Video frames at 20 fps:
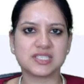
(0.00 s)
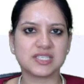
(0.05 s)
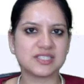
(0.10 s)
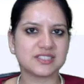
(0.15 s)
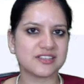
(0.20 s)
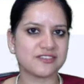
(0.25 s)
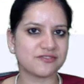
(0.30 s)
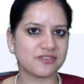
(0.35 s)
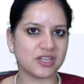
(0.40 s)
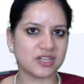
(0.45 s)
see
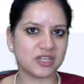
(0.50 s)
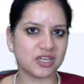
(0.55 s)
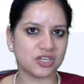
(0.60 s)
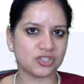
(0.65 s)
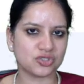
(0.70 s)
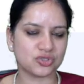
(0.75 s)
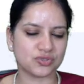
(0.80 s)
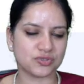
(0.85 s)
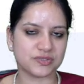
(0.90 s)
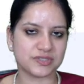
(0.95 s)
some
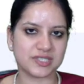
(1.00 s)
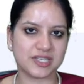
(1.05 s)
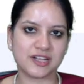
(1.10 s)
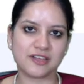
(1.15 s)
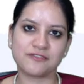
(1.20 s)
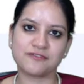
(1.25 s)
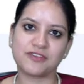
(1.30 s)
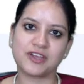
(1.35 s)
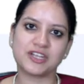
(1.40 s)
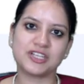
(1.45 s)
variations, and
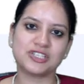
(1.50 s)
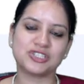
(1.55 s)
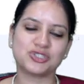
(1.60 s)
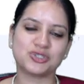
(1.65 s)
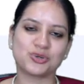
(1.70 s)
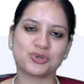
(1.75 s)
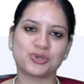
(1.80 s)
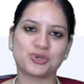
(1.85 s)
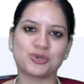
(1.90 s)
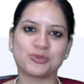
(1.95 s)
I'm very
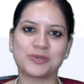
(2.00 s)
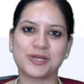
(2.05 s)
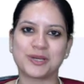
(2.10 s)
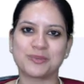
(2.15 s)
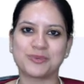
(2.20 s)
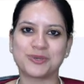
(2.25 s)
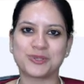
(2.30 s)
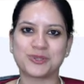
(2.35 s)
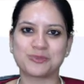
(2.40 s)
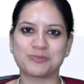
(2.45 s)
sure you'll be
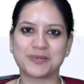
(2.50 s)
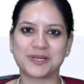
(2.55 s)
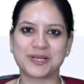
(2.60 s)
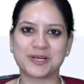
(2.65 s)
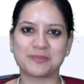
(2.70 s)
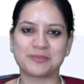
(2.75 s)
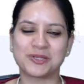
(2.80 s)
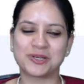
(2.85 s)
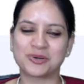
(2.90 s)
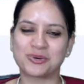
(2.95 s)
able to pick
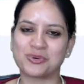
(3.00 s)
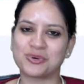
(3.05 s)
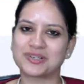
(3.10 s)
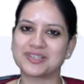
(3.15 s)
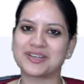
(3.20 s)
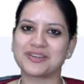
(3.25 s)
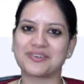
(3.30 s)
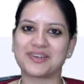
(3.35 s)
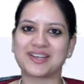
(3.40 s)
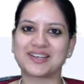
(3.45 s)
up the
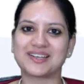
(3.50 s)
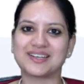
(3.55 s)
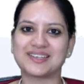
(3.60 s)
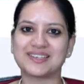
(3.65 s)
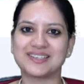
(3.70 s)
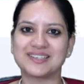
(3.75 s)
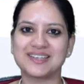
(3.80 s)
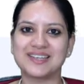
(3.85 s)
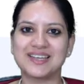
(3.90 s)
code correctly.